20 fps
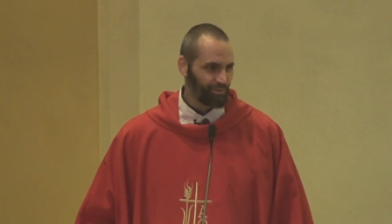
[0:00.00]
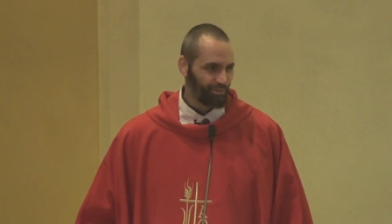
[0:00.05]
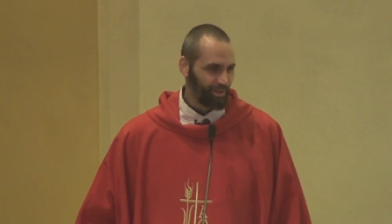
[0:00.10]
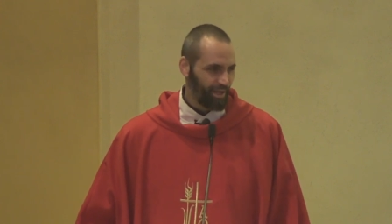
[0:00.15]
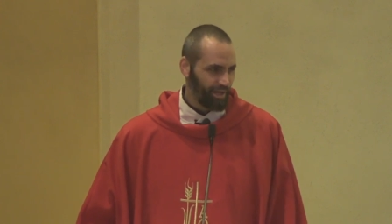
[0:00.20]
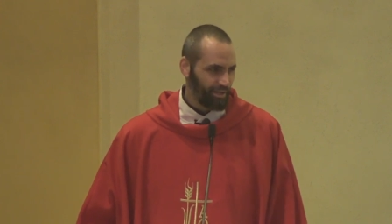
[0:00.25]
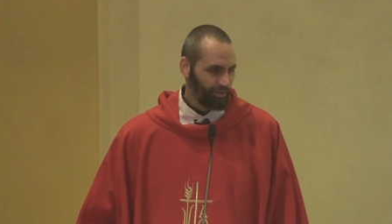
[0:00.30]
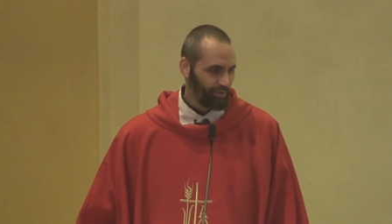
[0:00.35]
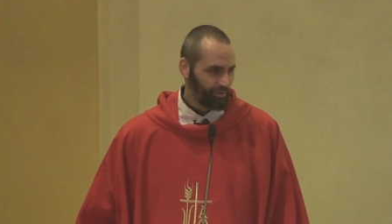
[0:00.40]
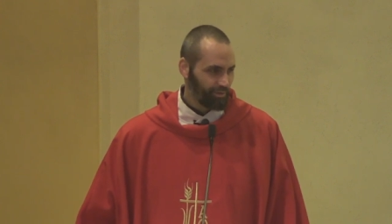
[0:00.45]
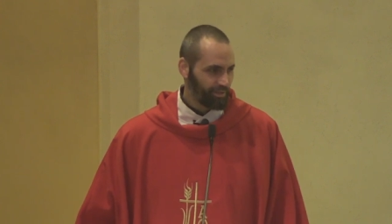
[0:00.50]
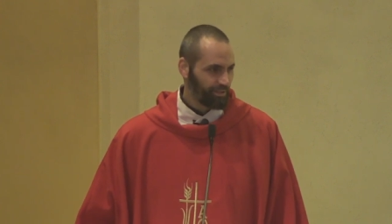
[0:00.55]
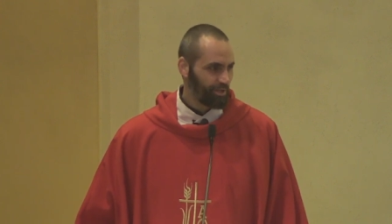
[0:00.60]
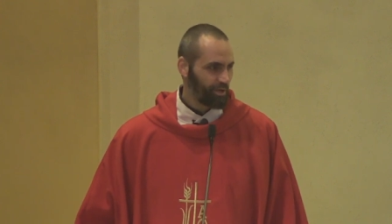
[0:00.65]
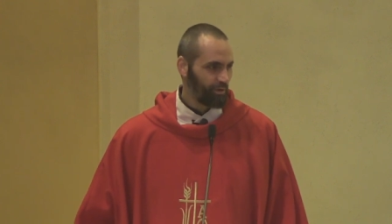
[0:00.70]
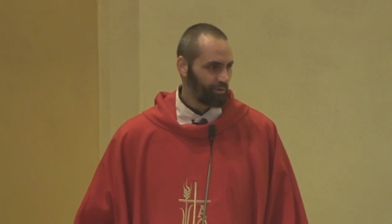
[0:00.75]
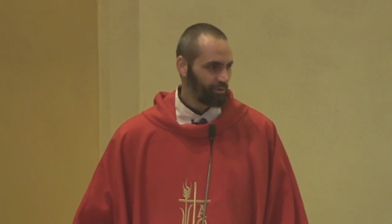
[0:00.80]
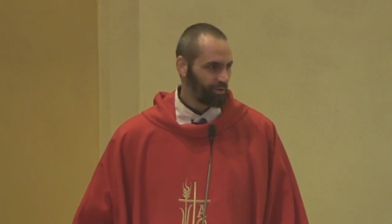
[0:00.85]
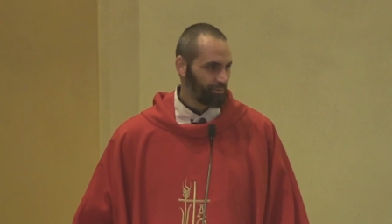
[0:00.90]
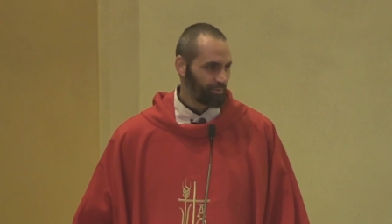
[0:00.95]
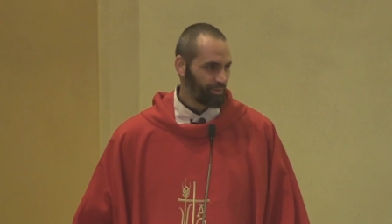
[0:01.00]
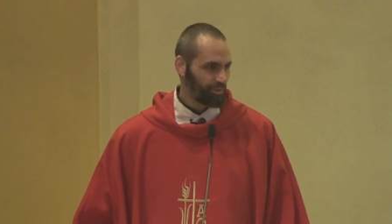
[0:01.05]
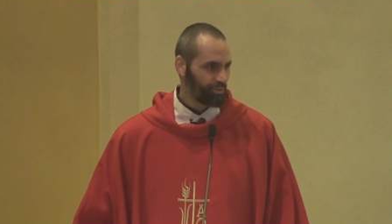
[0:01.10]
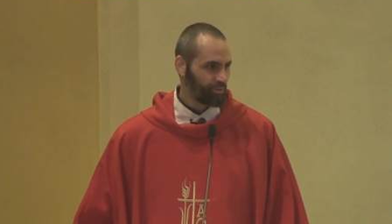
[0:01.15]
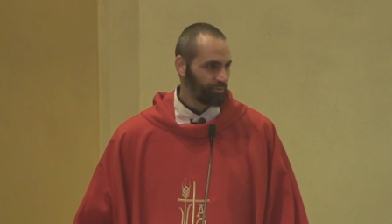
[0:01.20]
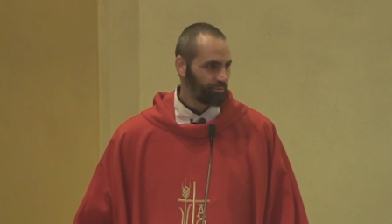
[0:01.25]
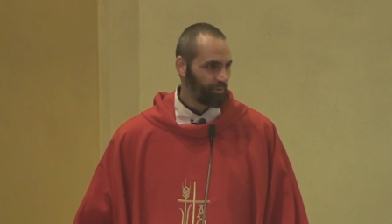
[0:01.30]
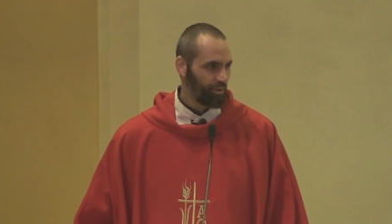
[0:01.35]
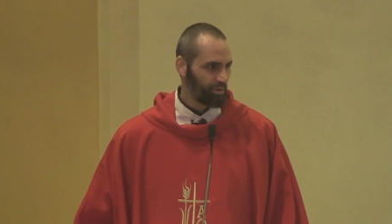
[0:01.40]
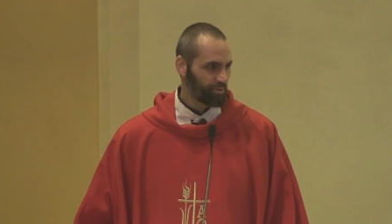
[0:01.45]
I already know, you're going to be
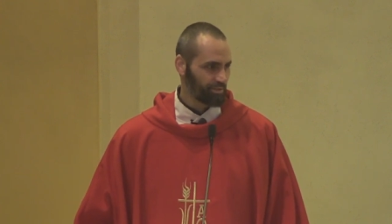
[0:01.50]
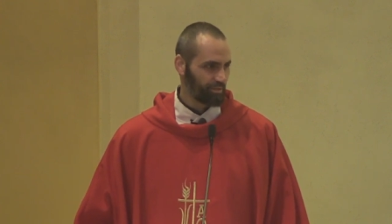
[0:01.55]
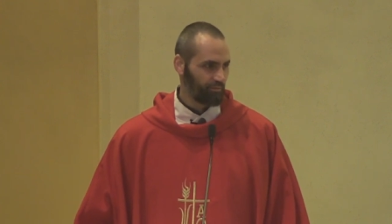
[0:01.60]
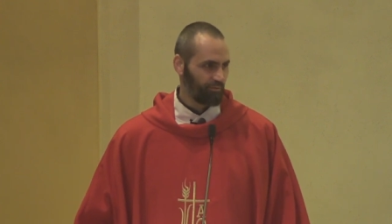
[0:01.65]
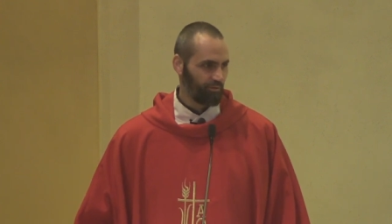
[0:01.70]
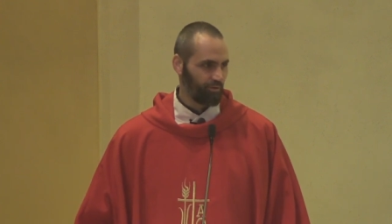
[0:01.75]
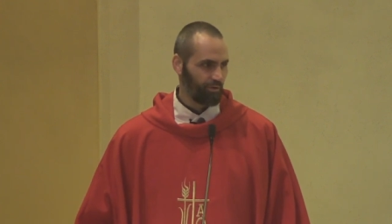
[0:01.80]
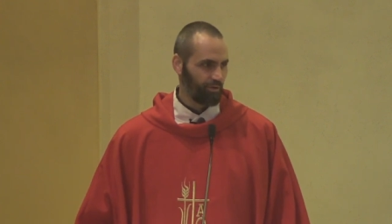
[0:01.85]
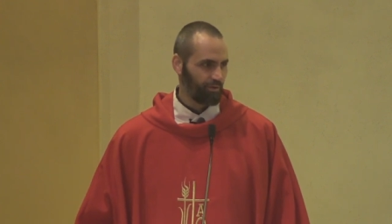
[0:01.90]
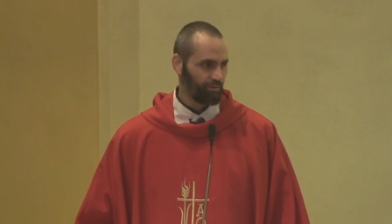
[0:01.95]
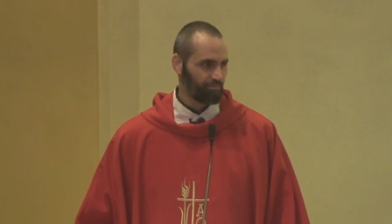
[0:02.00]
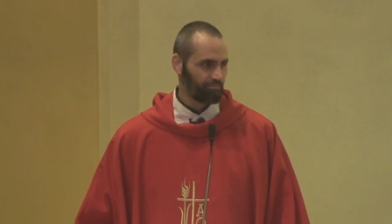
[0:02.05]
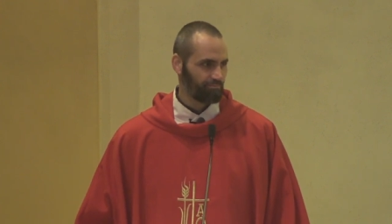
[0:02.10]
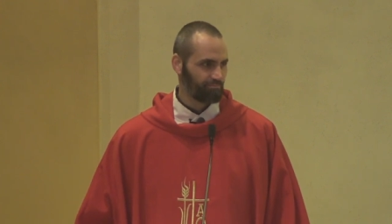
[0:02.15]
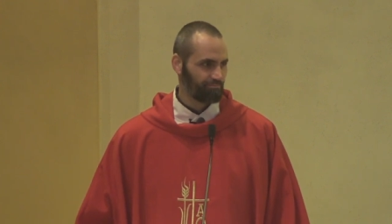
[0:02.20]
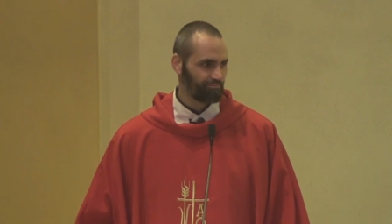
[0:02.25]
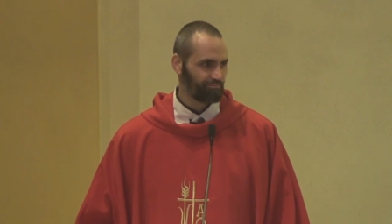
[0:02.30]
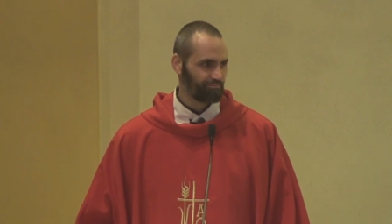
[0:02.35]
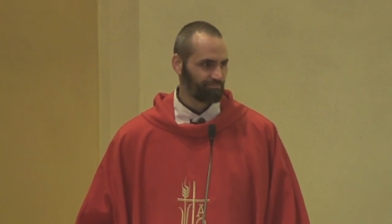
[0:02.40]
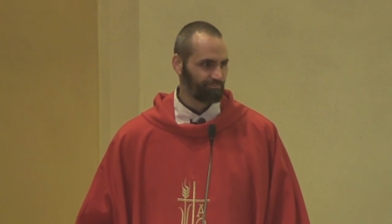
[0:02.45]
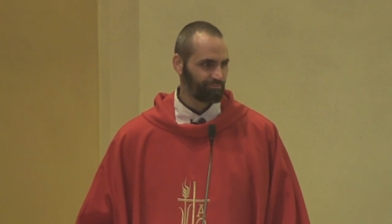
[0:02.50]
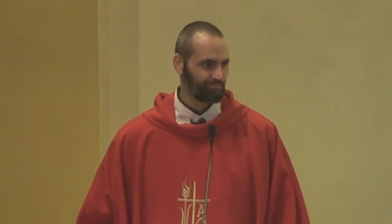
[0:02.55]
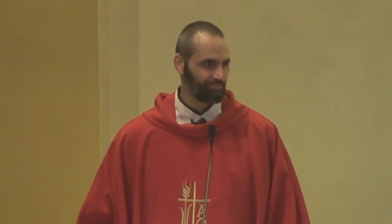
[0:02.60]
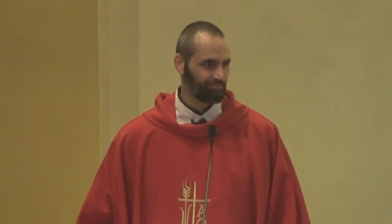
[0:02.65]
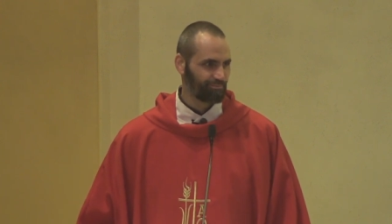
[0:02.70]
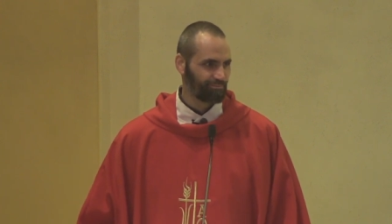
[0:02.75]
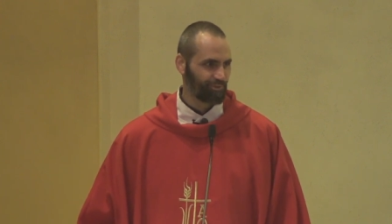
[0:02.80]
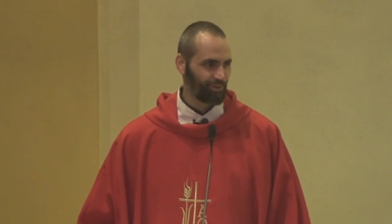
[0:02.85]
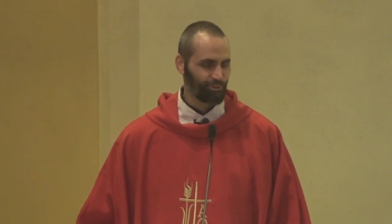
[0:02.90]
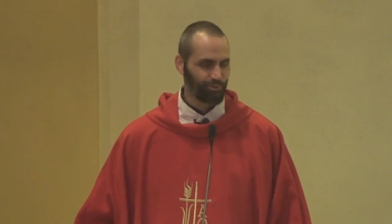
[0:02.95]
too merciful.
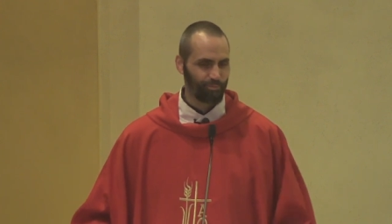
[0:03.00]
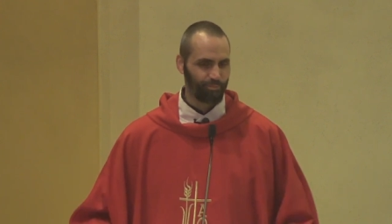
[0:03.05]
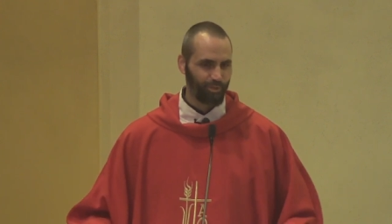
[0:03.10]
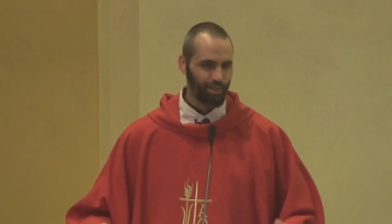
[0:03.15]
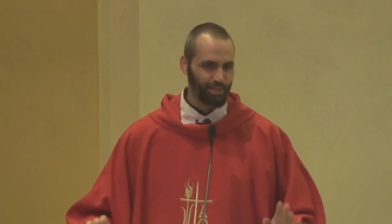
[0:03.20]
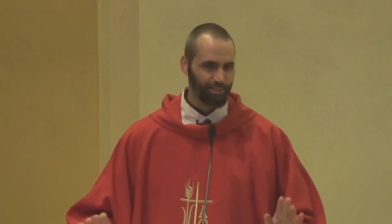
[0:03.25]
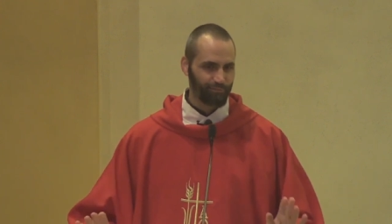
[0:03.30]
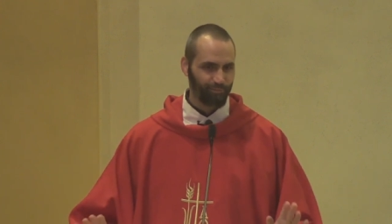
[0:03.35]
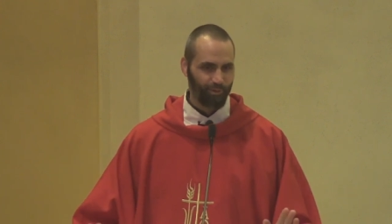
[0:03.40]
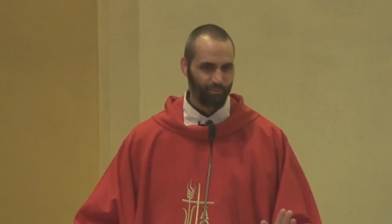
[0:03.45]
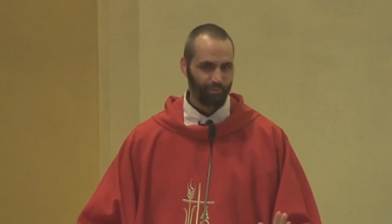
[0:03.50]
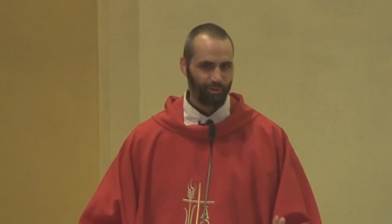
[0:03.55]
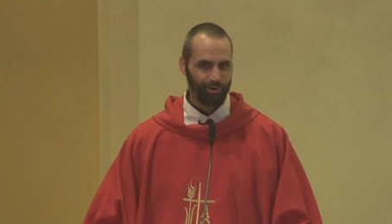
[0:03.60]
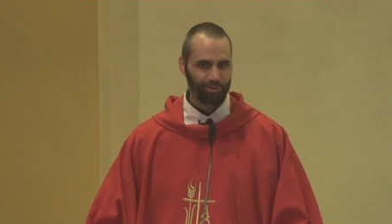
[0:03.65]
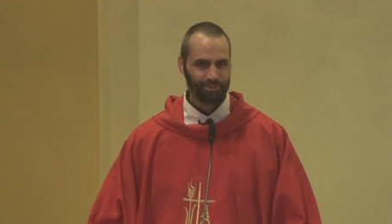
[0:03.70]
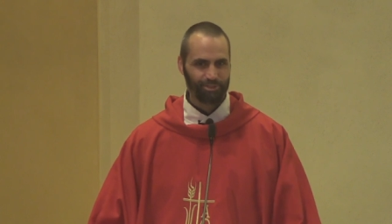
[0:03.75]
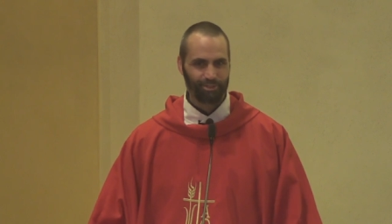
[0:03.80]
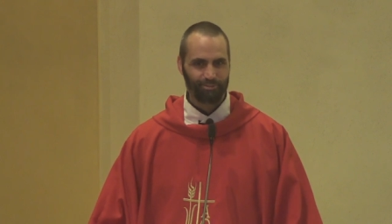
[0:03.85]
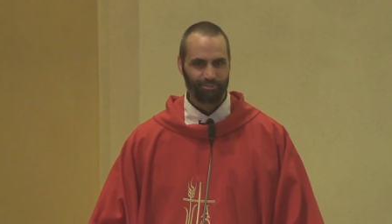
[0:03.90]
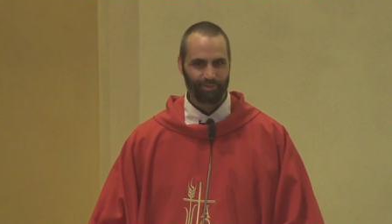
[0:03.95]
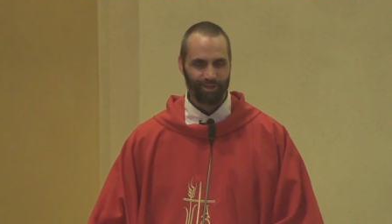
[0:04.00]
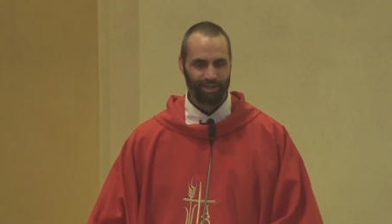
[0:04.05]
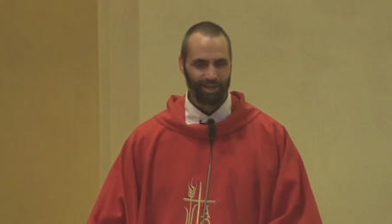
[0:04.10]
There's a place for mercy, but